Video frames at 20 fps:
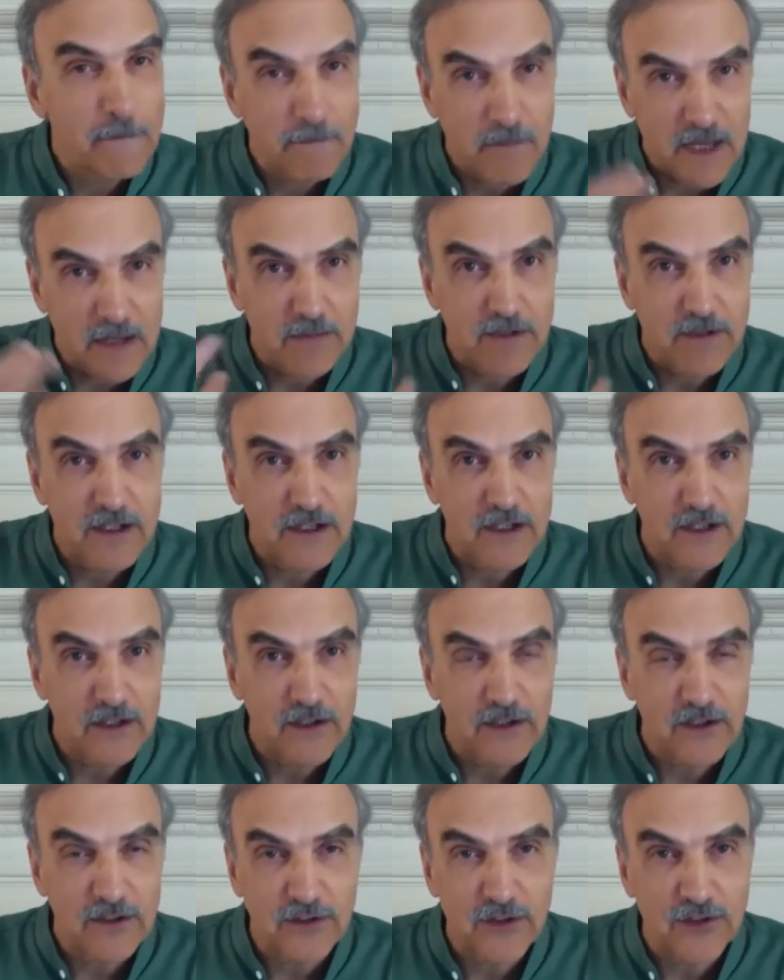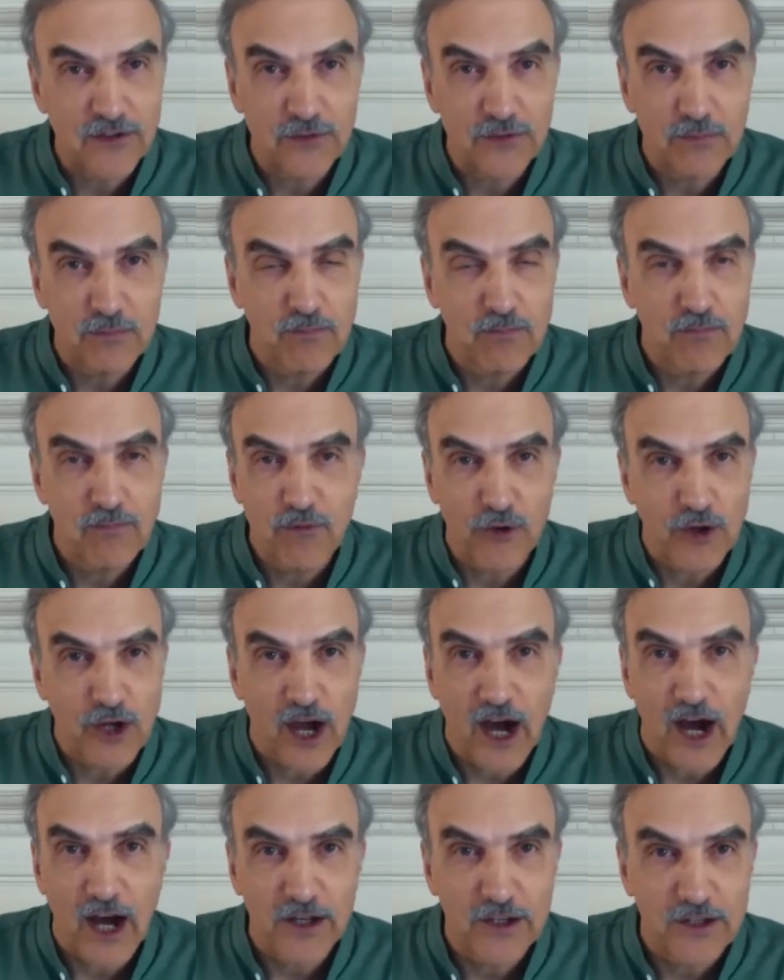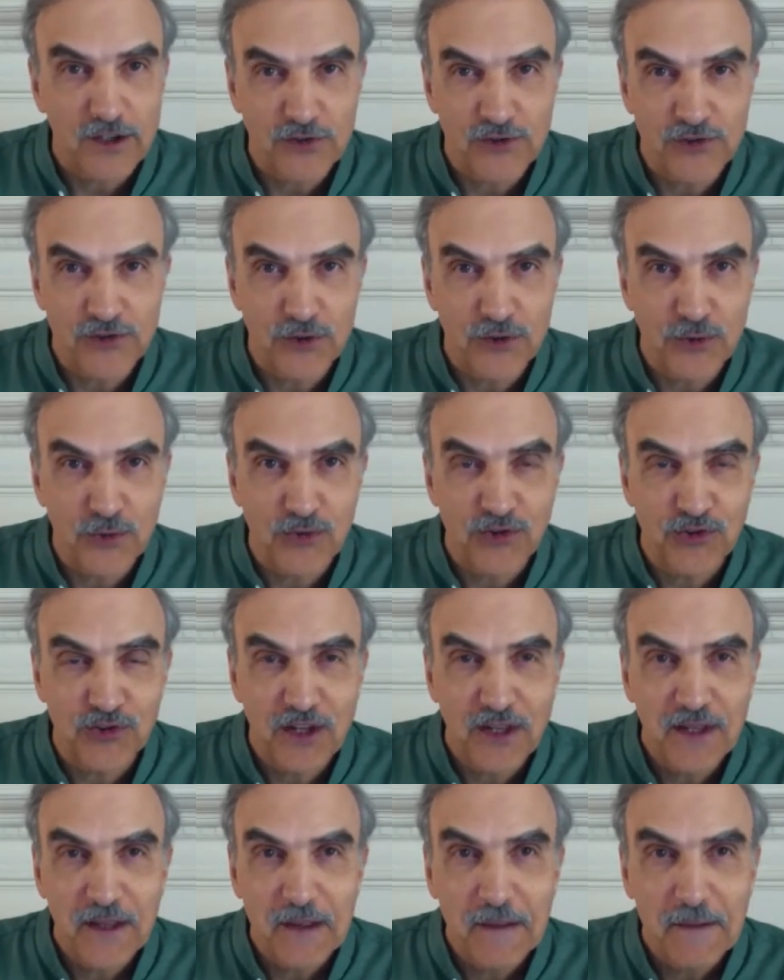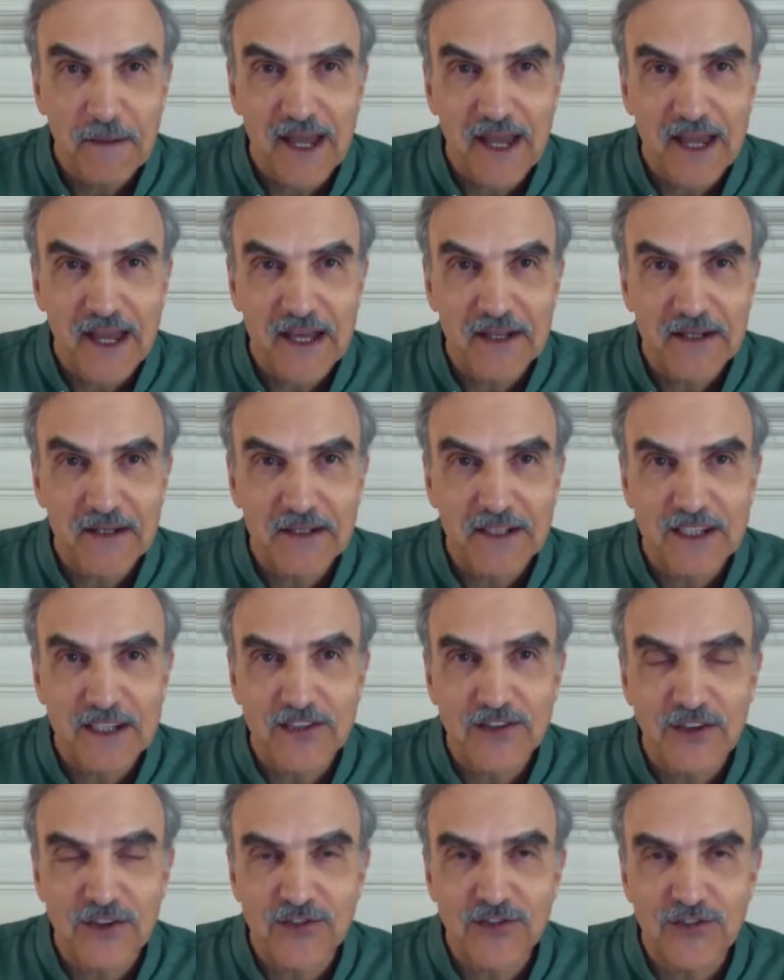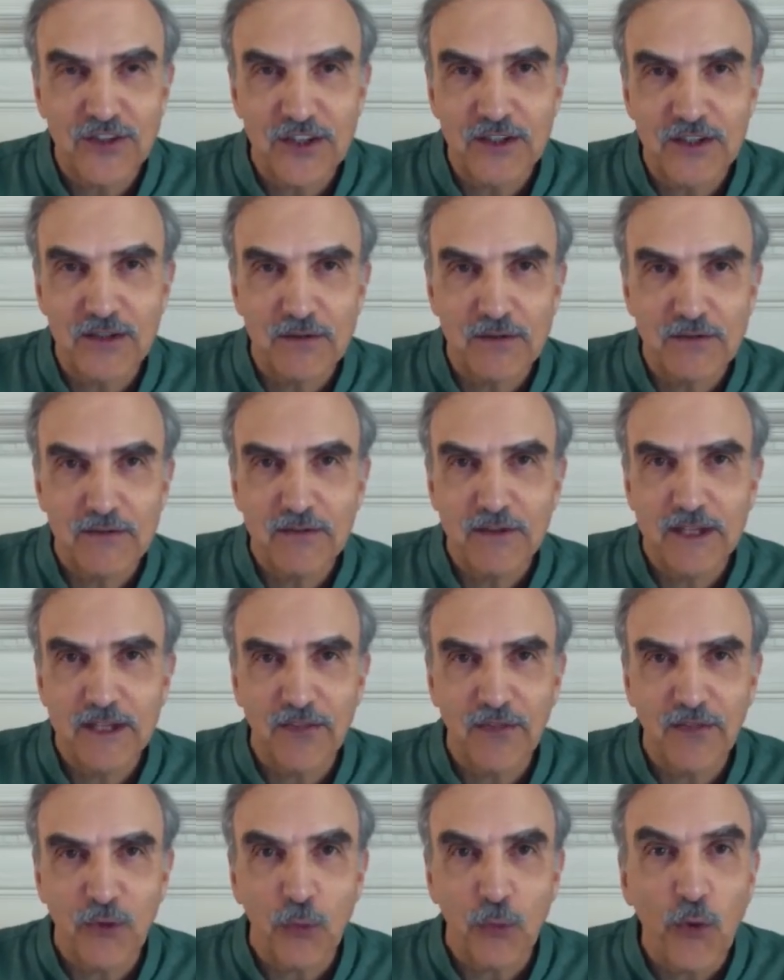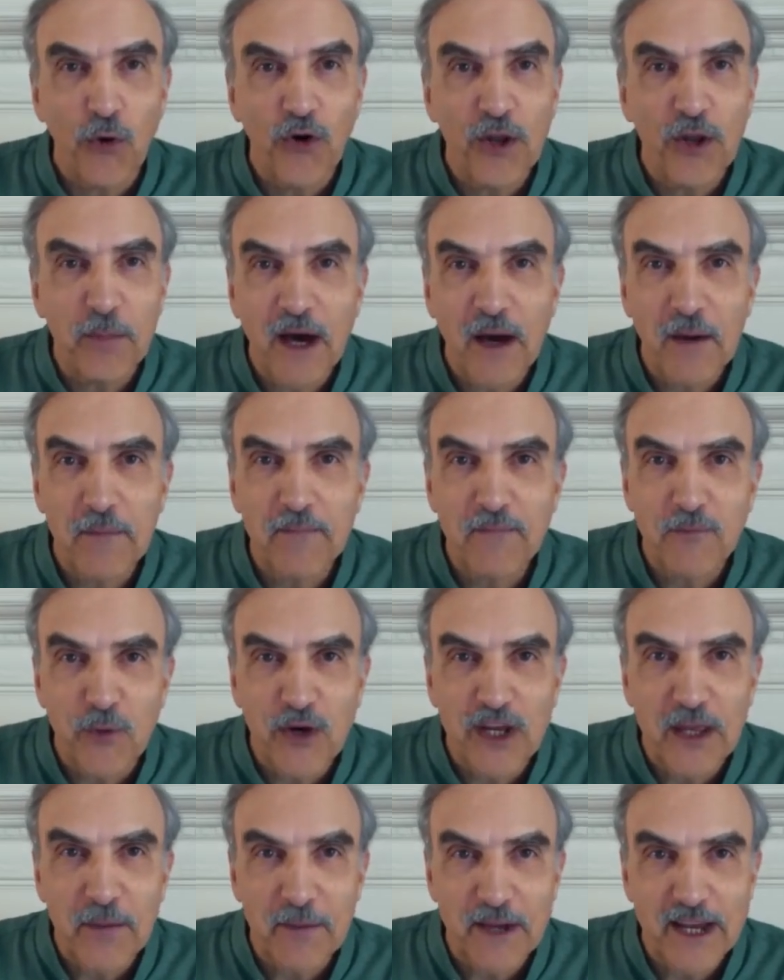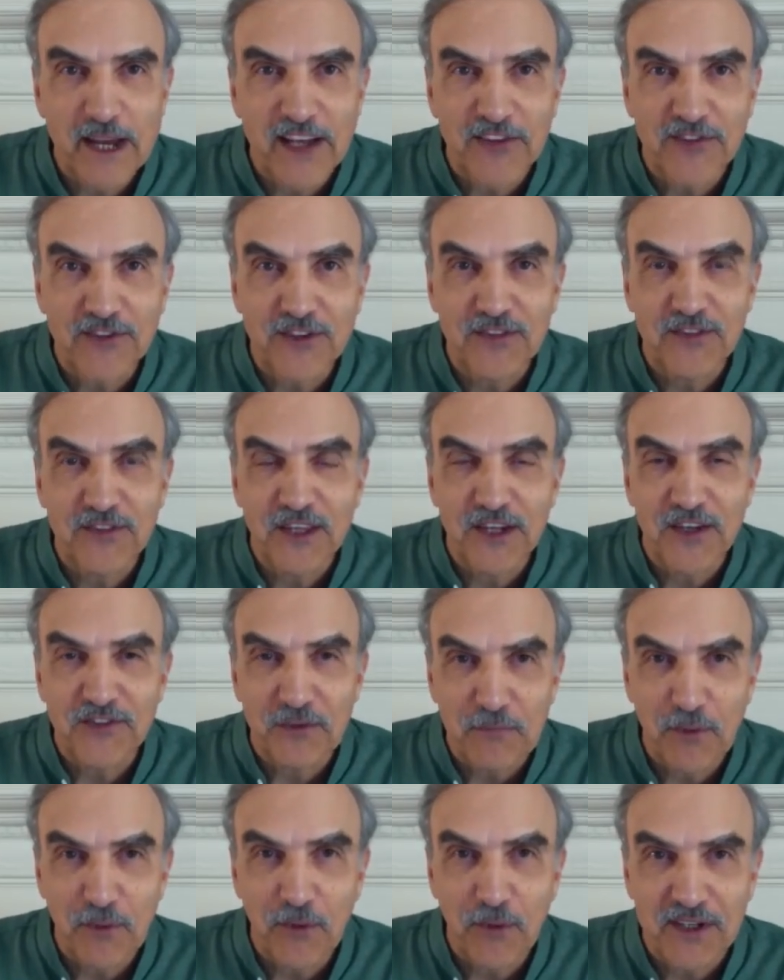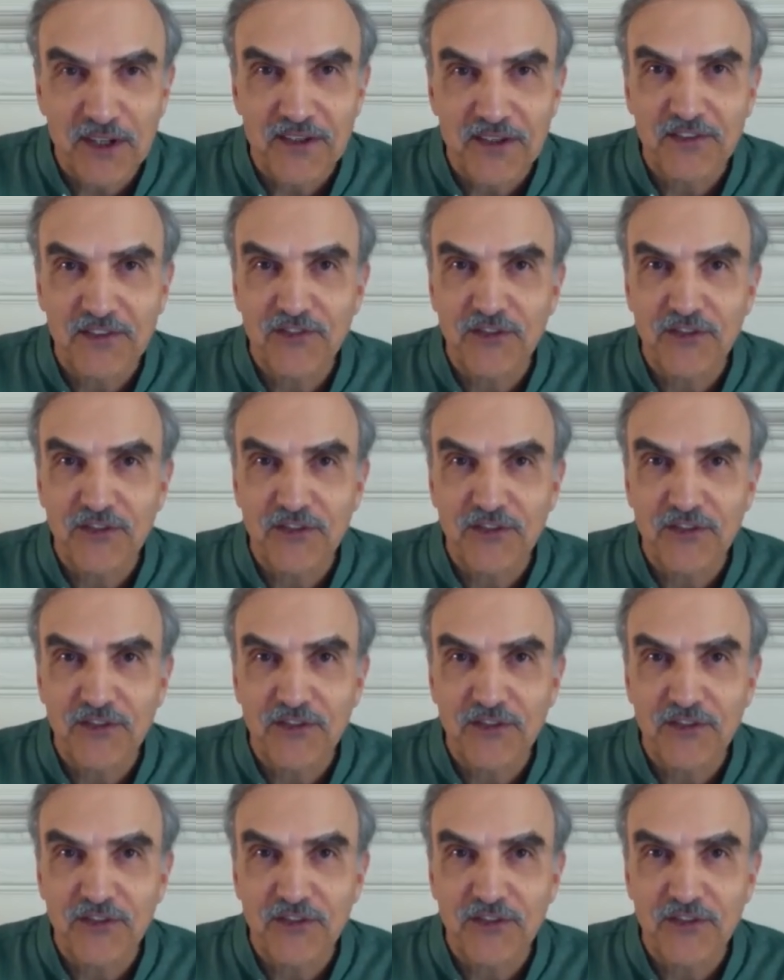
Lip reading: Maybe he just forgot his shoes and he just didn't get the word about wearing a mask that it's important.